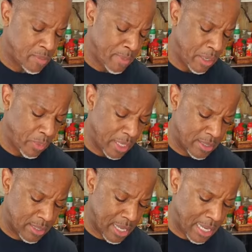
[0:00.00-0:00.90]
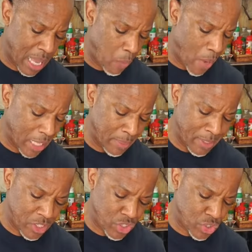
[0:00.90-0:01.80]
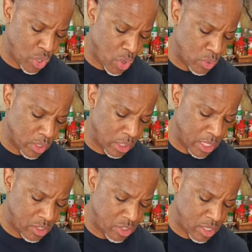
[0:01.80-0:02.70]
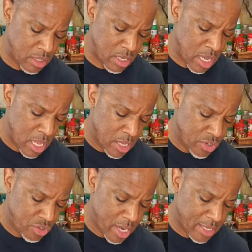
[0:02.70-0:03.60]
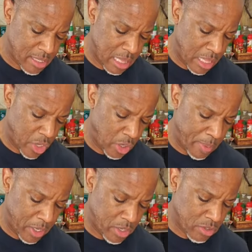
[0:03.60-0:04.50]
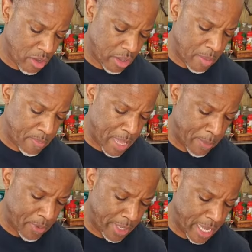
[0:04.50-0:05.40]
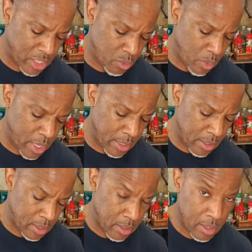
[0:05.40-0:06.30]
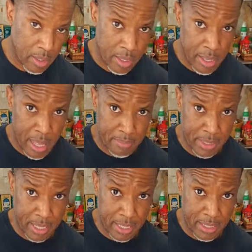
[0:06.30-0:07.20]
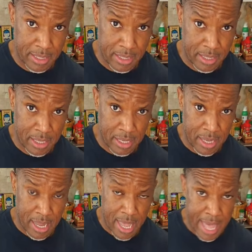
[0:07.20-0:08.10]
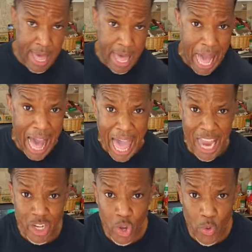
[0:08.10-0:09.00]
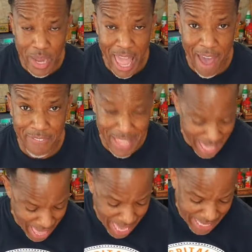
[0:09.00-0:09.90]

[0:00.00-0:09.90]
meat, when it's done, I want it to be so delicious. Just a little bit of salt and pepper, and guess what? I'm done. I don't have to add